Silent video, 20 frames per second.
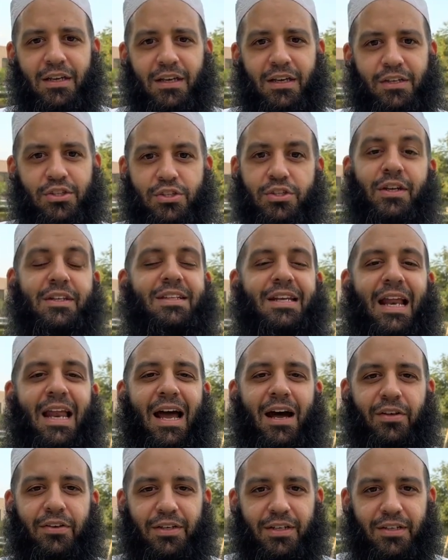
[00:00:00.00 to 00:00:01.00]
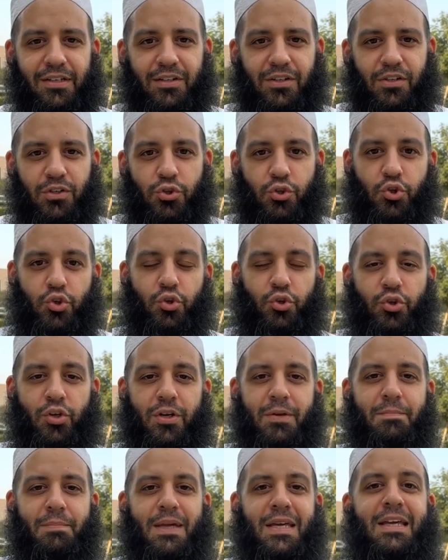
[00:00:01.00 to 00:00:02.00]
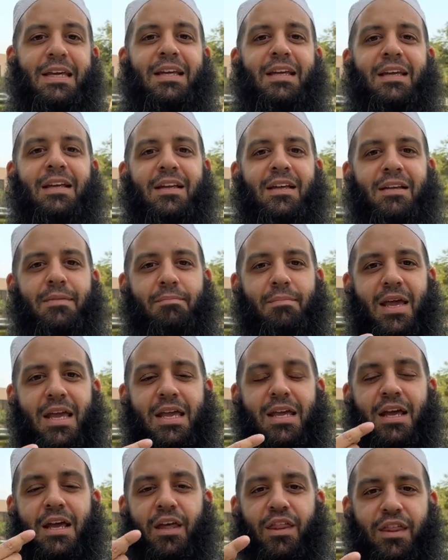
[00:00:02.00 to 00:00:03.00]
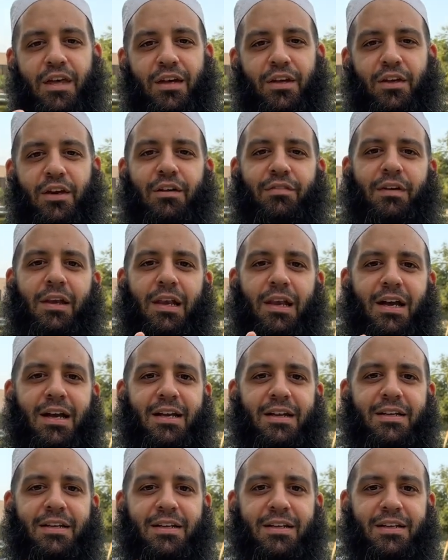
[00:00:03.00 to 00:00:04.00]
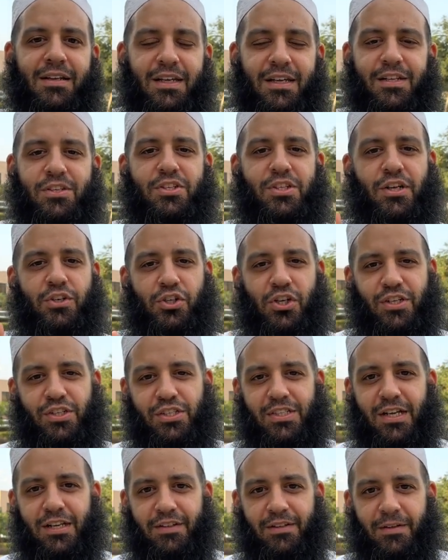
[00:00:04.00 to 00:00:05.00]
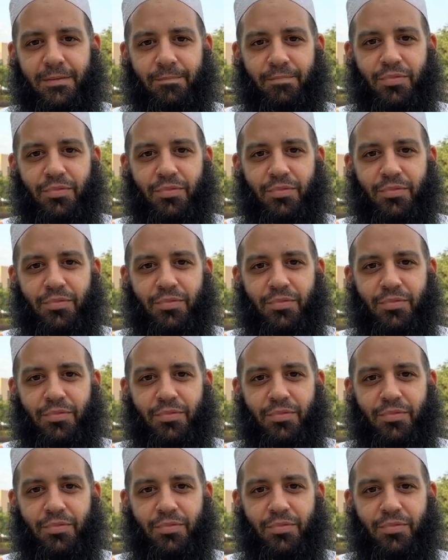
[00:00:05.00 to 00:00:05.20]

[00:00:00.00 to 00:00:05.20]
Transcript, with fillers: is not allowed. You should not be making dhikr of Allah in such a state.